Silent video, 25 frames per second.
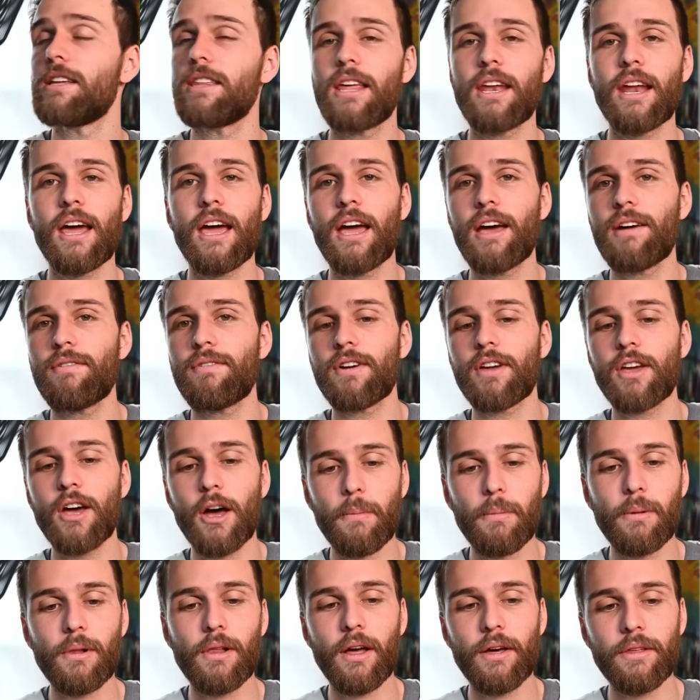And then I have a
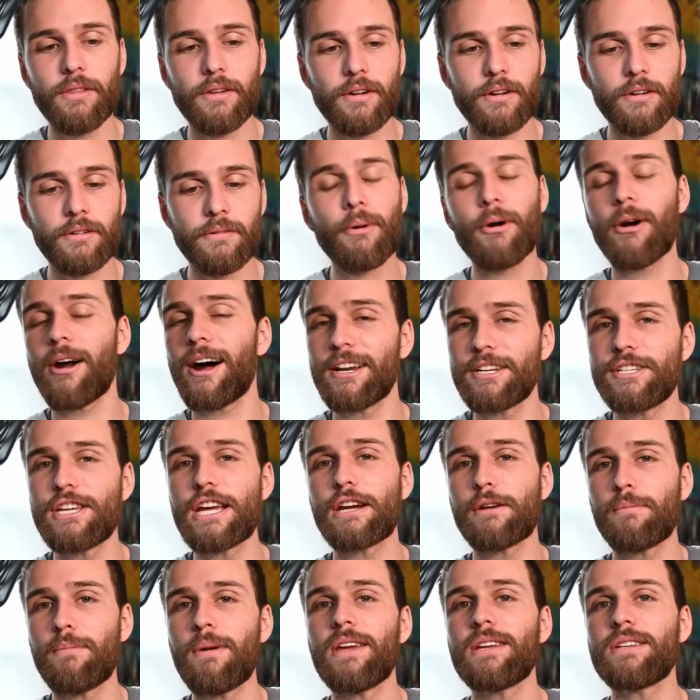couple other
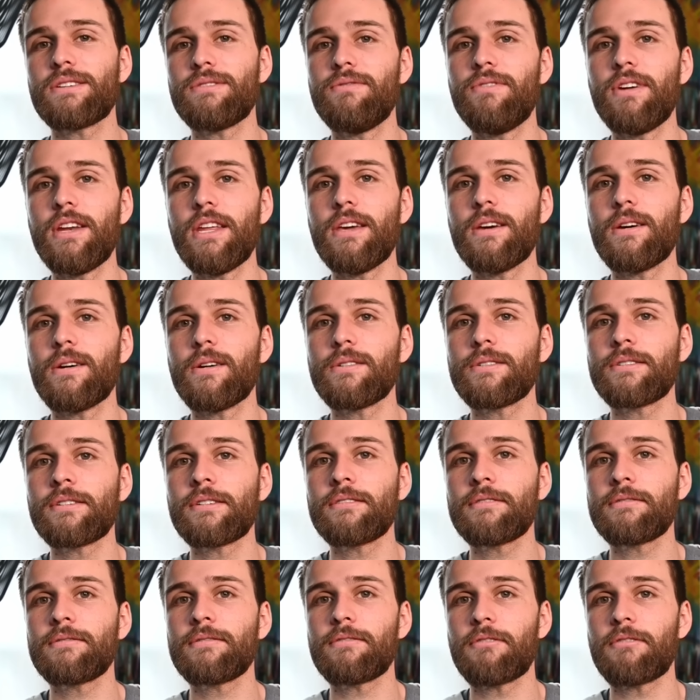project-based videos